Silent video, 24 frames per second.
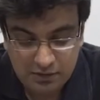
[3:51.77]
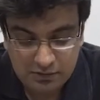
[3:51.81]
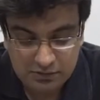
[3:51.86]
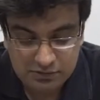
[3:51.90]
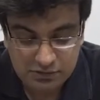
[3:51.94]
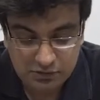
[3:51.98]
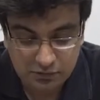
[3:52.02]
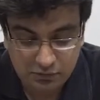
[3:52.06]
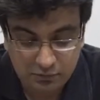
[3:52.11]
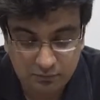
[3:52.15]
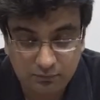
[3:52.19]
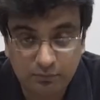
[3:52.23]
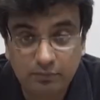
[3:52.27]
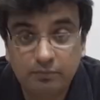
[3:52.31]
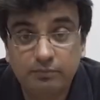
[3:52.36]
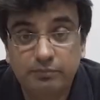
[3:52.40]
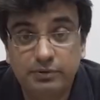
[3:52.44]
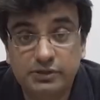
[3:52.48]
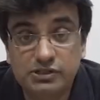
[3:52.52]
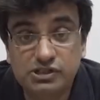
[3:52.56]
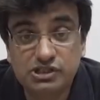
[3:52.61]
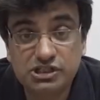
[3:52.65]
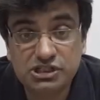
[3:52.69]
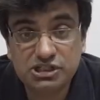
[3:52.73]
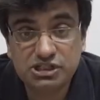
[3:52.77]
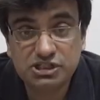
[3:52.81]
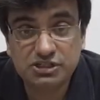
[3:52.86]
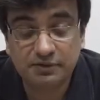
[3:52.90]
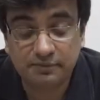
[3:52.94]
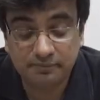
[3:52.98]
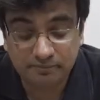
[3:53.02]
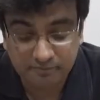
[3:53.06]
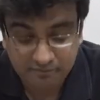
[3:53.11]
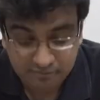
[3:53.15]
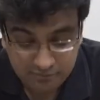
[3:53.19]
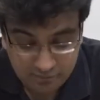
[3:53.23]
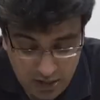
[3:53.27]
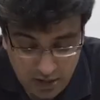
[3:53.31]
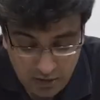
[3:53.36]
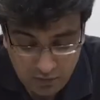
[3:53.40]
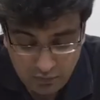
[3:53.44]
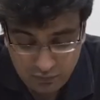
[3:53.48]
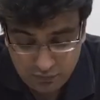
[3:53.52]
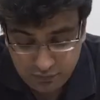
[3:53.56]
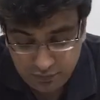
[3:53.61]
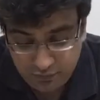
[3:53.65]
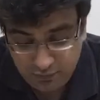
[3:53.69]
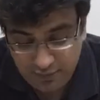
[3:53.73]
So precision.
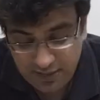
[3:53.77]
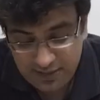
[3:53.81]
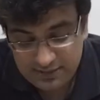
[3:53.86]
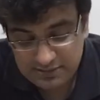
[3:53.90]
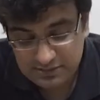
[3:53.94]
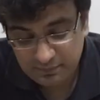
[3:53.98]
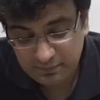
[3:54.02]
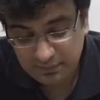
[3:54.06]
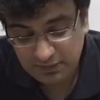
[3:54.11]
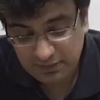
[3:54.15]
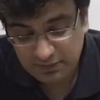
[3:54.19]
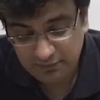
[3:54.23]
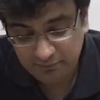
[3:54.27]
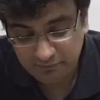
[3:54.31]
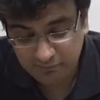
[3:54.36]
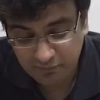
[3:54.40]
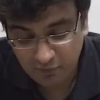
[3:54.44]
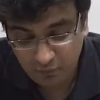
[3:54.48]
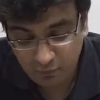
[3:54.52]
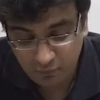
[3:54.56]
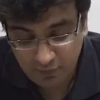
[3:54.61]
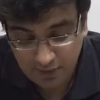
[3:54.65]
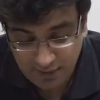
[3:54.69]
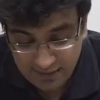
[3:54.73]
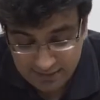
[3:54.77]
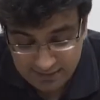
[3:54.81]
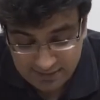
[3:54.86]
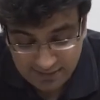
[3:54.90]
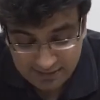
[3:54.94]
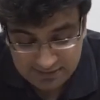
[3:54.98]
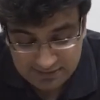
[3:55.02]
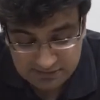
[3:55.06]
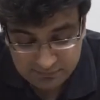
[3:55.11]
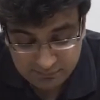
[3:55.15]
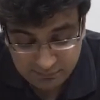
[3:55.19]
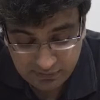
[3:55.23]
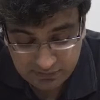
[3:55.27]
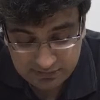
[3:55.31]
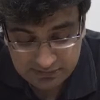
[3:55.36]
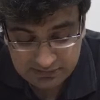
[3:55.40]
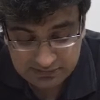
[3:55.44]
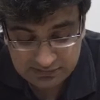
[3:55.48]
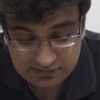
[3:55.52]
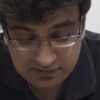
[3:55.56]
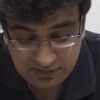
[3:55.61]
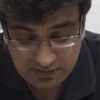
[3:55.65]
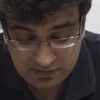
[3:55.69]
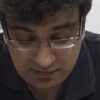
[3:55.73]
Now you ask me, why are these
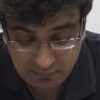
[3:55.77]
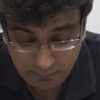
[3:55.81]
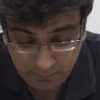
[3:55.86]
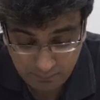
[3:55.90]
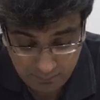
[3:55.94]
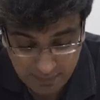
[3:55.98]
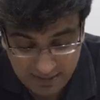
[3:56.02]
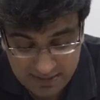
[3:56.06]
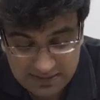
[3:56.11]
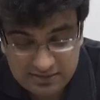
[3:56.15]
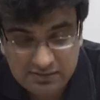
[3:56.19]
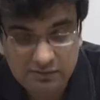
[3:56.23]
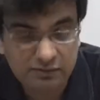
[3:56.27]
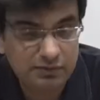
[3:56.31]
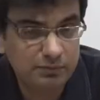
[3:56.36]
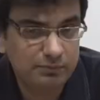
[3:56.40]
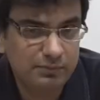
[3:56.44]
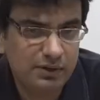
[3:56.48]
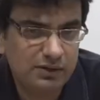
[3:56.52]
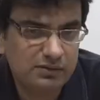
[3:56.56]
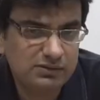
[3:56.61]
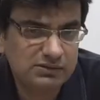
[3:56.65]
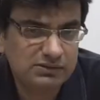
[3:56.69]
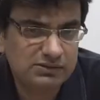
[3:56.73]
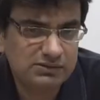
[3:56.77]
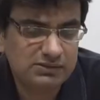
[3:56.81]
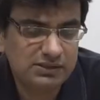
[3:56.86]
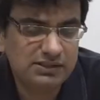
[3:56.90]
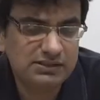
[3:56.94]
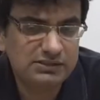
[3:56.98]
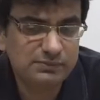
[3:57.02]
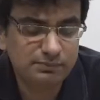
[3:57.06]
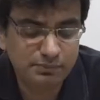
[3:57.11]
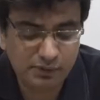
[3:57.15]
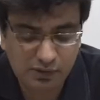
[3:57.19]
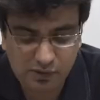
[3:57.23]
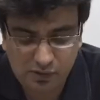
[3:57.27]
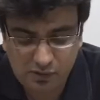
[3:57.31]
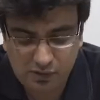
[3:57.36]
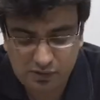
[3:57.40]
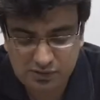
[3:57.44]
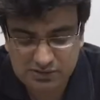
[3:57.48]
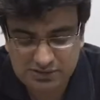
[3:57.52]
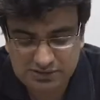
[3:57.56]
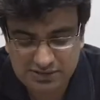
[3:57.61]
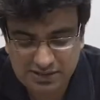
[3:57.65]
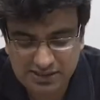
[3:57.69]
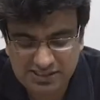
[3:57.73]
buttons on the base of the mouse? Is
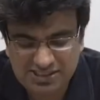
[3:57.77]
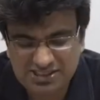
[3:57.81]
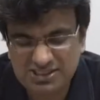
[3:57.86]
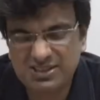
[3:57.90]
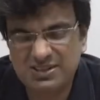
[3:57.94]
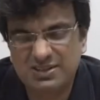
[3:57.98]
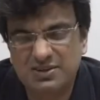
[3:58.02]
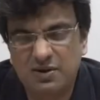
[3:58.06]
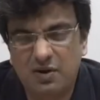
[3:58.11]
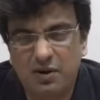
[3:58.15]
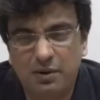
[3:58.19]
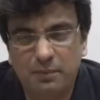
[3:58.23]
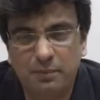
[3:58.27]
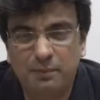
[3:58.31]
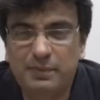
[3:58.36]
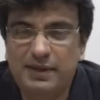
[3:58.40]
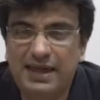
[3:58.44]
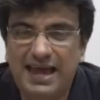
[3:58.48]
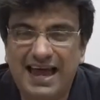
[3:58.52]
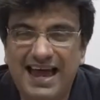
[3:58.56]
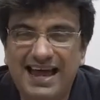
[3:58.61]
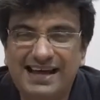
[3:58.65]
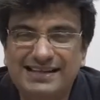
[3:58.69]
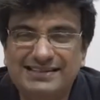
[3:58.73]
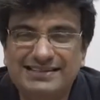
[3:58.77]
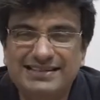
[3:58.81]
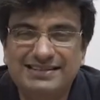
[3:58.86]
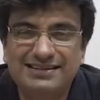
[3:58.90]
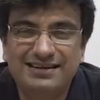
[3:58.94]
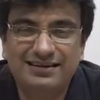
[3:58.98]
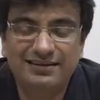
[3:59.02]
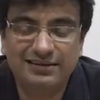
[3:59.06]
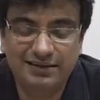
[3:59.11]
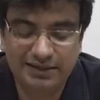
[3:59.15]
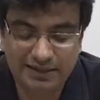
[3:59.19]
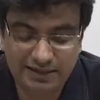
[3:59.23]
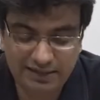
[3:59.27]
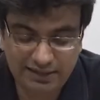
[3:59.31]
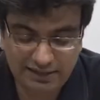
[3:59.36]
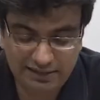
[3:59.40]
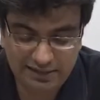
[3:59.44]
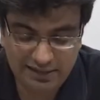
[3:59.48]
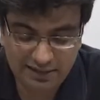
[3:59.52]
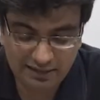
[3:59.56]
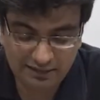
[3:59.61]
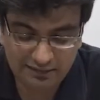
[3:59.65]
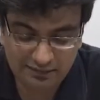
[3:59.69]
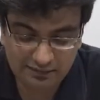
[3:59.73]
because it should not be accidentally
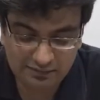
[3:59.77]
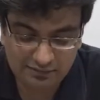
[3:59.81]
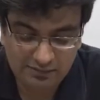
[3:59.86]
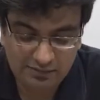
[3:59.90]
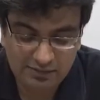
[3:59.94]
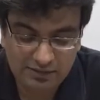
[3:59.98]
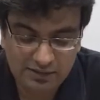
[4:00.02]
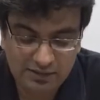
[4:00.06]
clicked.